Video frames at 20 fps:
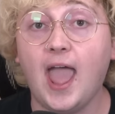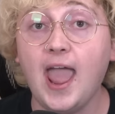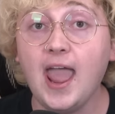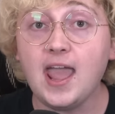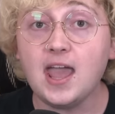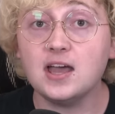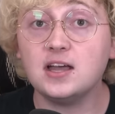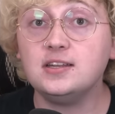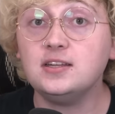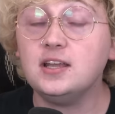
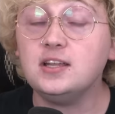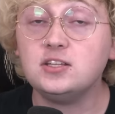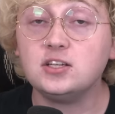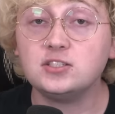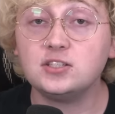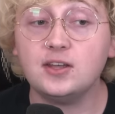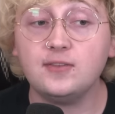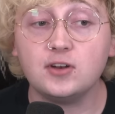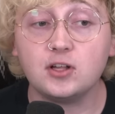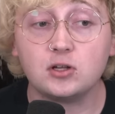And it
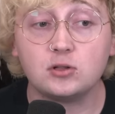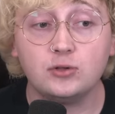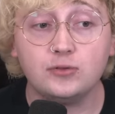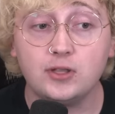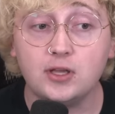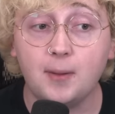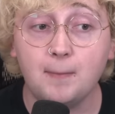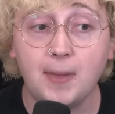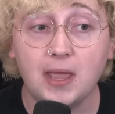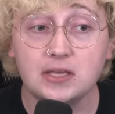doesn't even include
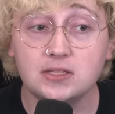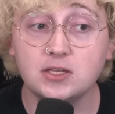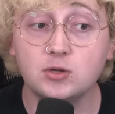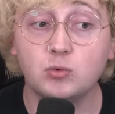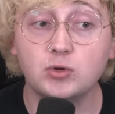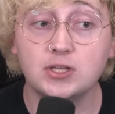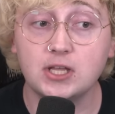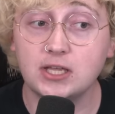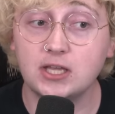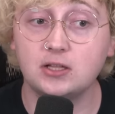the amazing,
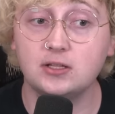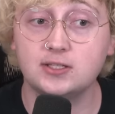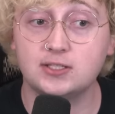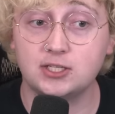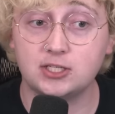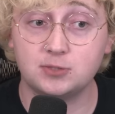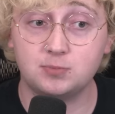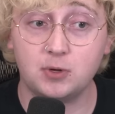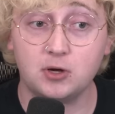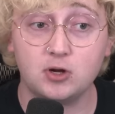ridiculous
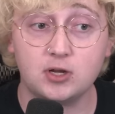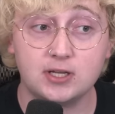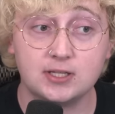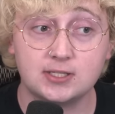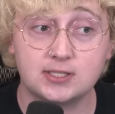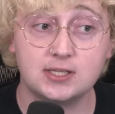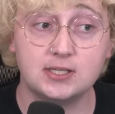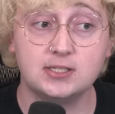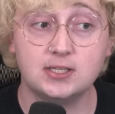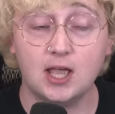
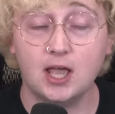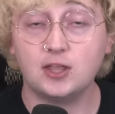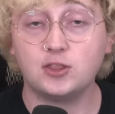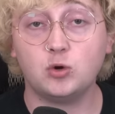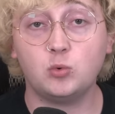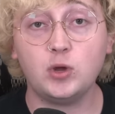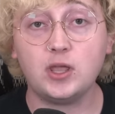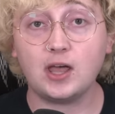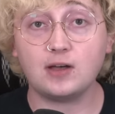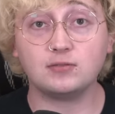experiences
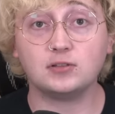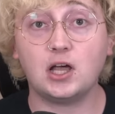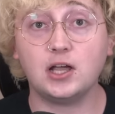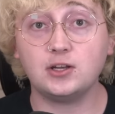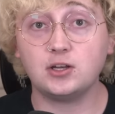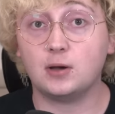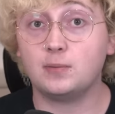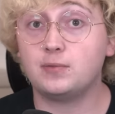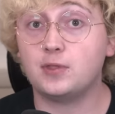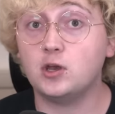that we have
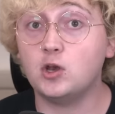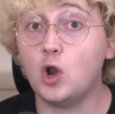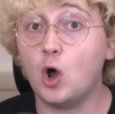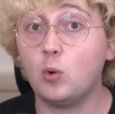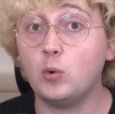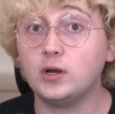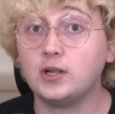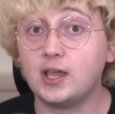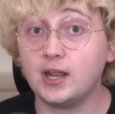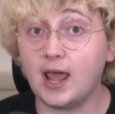lined up that no
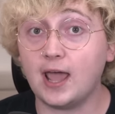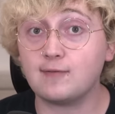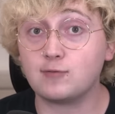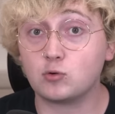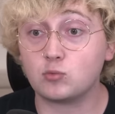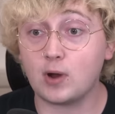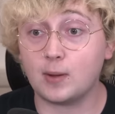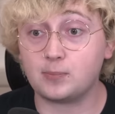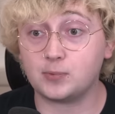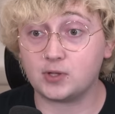one could ever
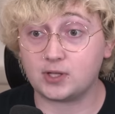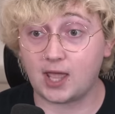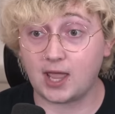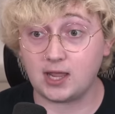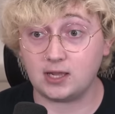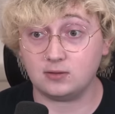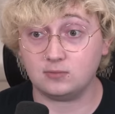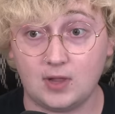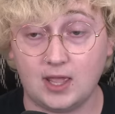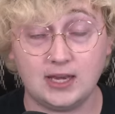
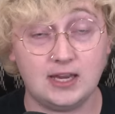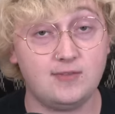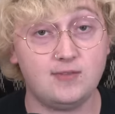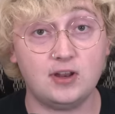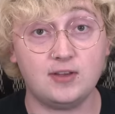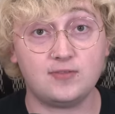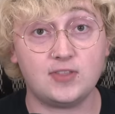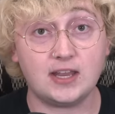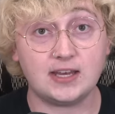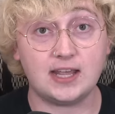replicate. And even
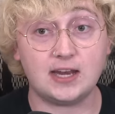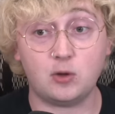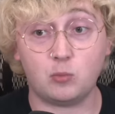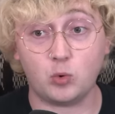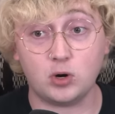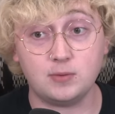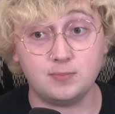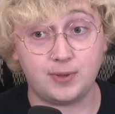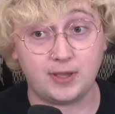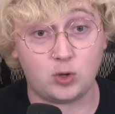if they did, it
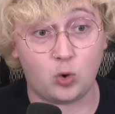wouldn't be